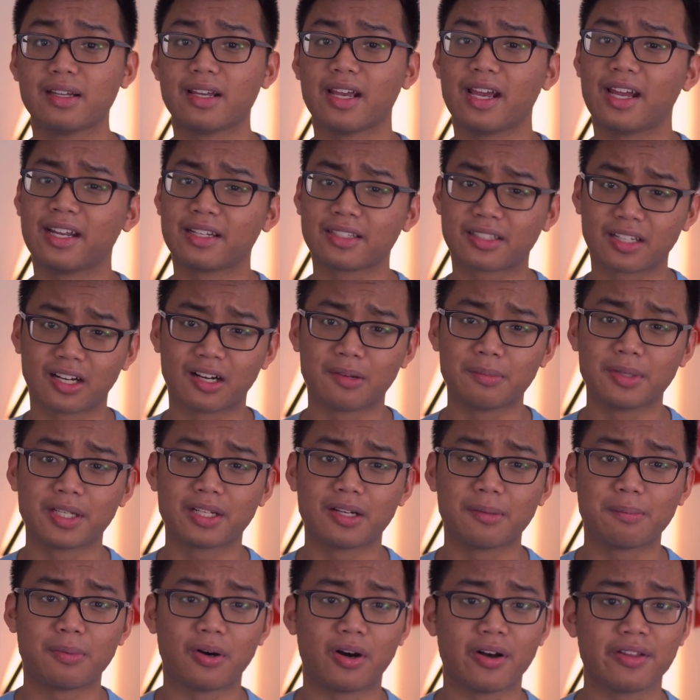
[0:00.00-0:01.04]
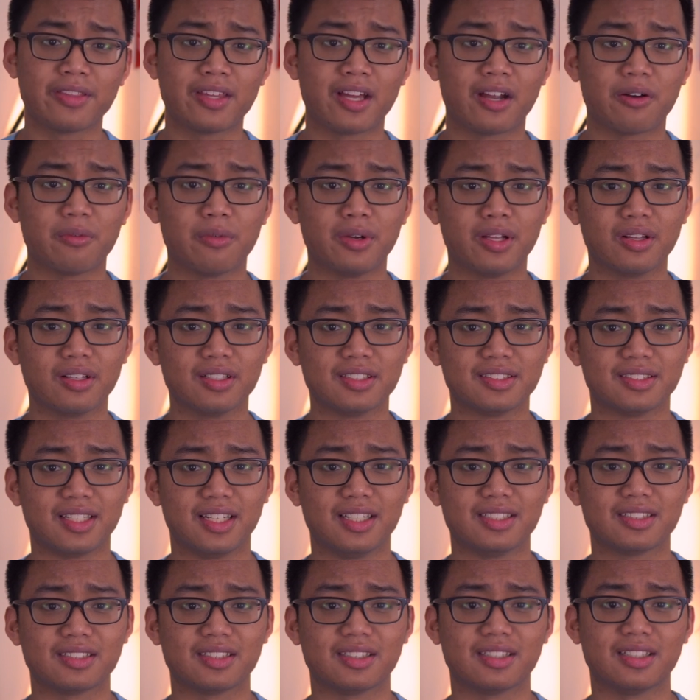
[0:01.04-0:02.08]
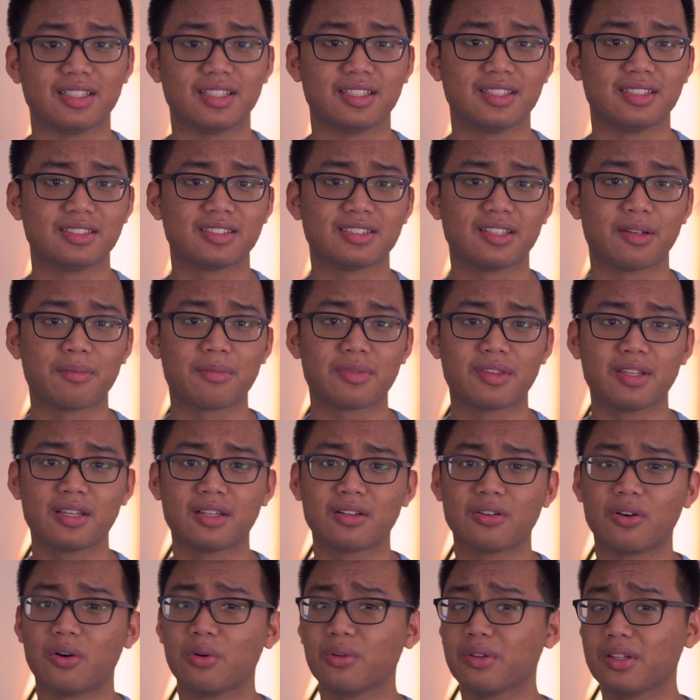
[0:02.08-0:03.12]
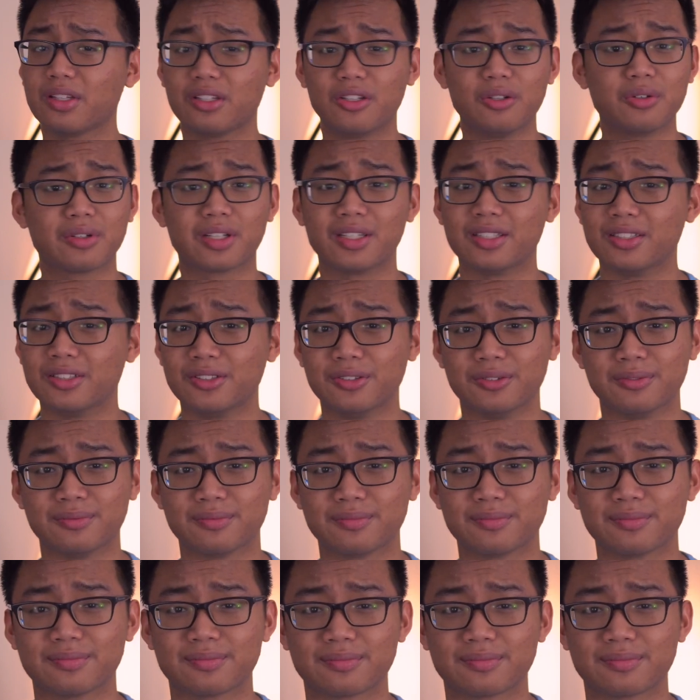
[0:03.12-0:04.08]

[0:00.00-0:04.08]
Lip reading: And coming upon that realization is something only you can do.